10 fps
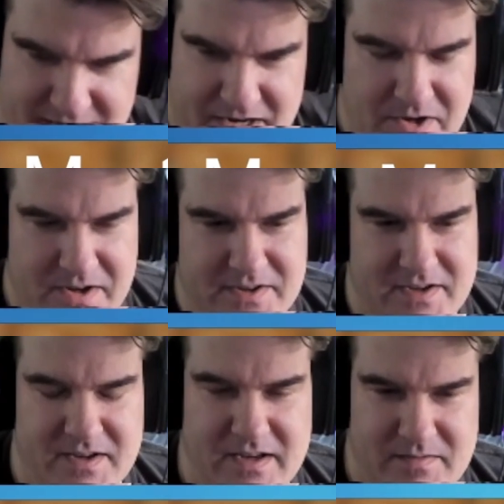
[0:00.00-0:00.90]
of it I could
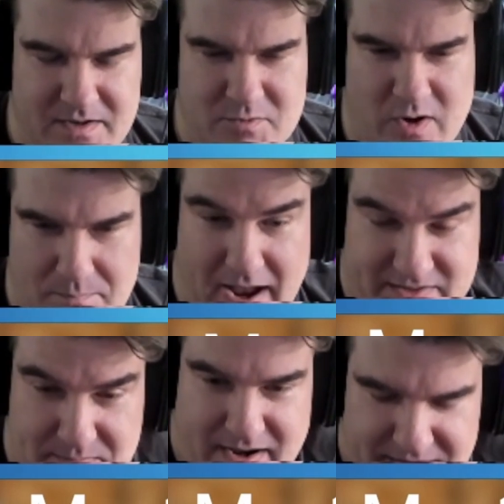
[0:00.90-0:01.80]
to try to
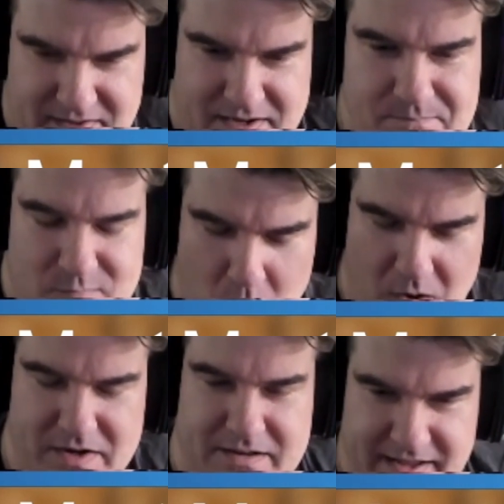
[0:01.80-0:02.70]
maximize the
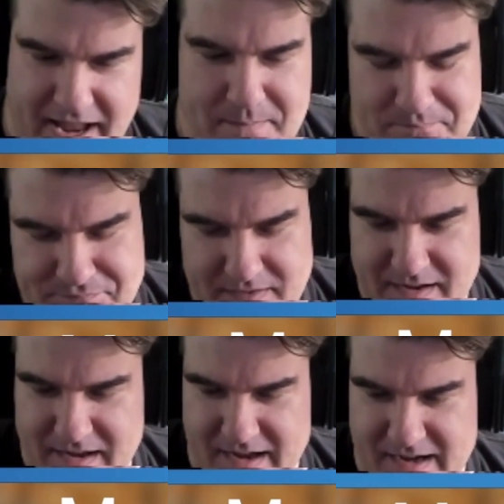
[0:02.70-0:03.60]
quality of the game.
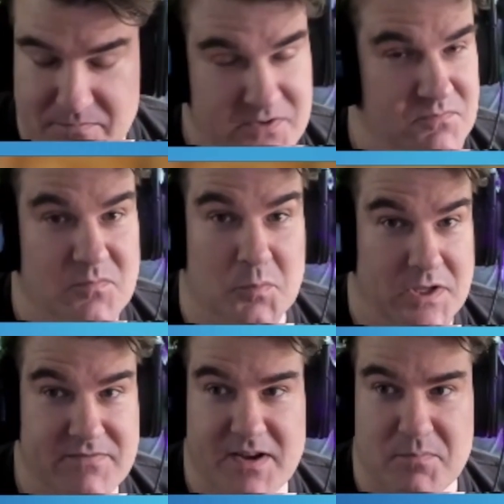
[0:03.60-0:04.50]
Uh, it was a
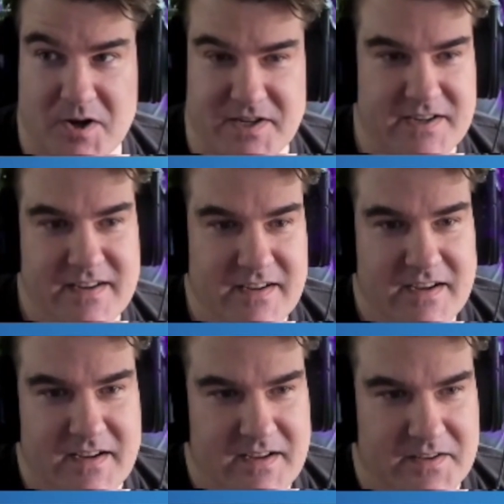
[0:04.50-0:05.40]
really fun project.
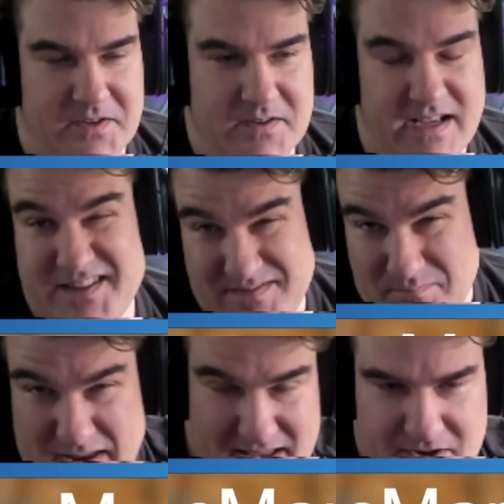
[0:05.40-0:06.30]
So that's
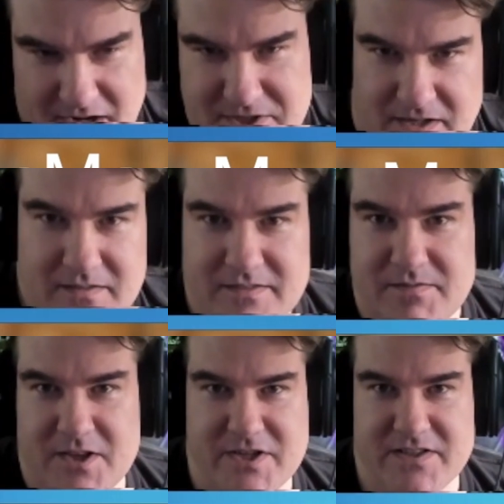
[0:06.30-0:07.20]
me in a nutshell,
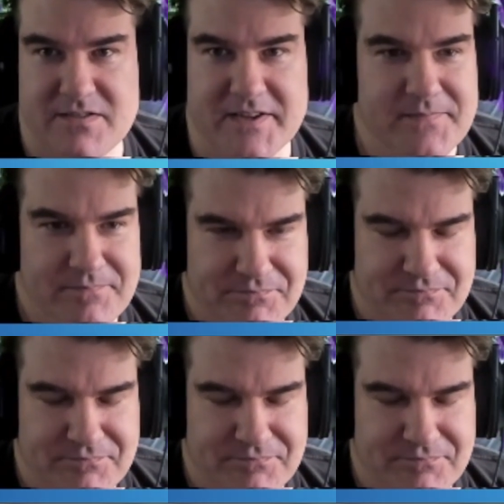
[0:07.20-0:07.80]
the gist of it.